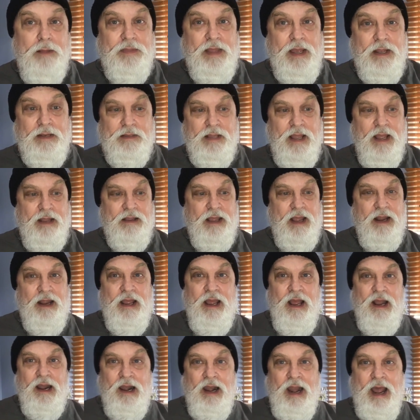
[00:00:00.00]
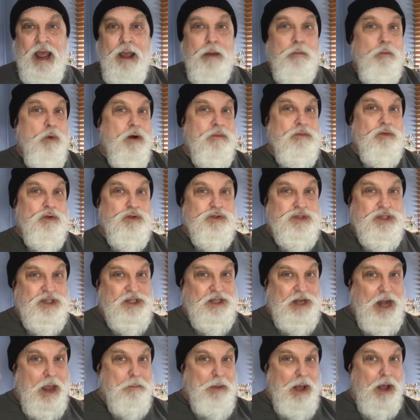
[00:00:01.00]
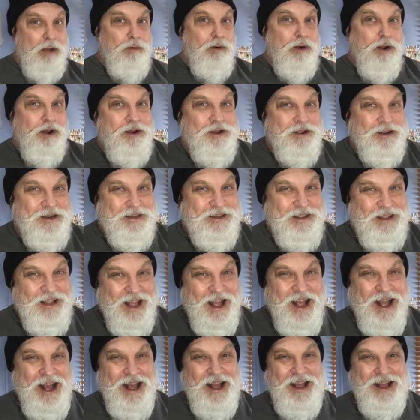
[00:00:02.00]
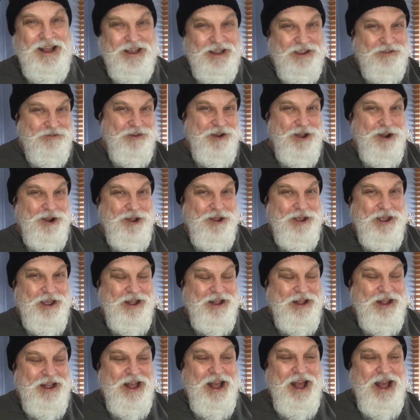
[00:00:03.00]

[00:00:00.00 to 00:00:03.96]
That lamb waffle slapper, right? Photo here.